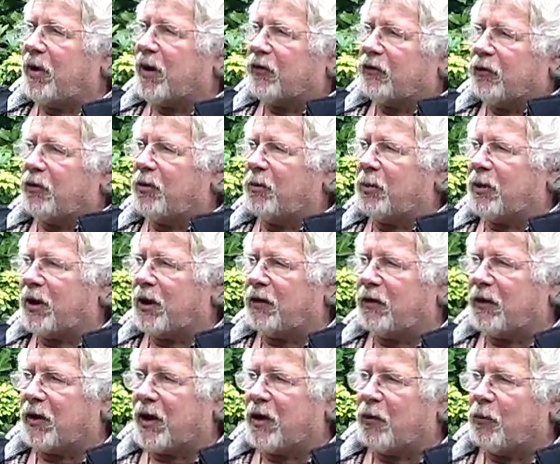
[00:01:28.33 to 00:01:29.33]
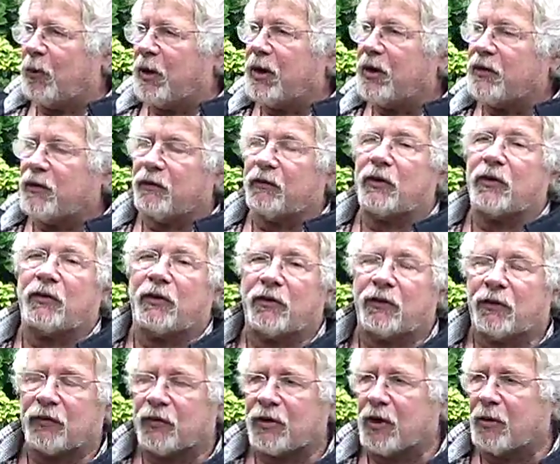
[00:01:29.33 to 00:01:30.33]
that's when you begin to get the winter
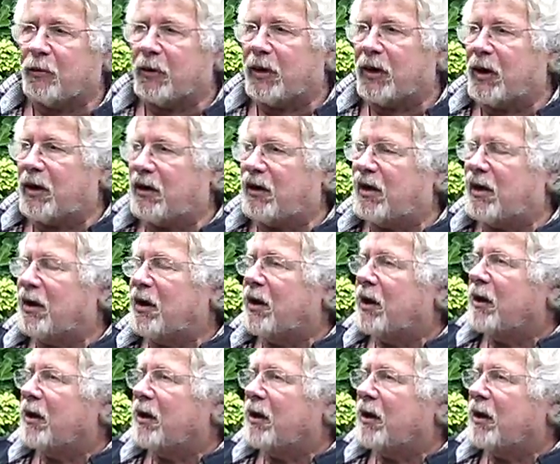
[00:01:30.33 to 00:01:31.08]
visitors coming in.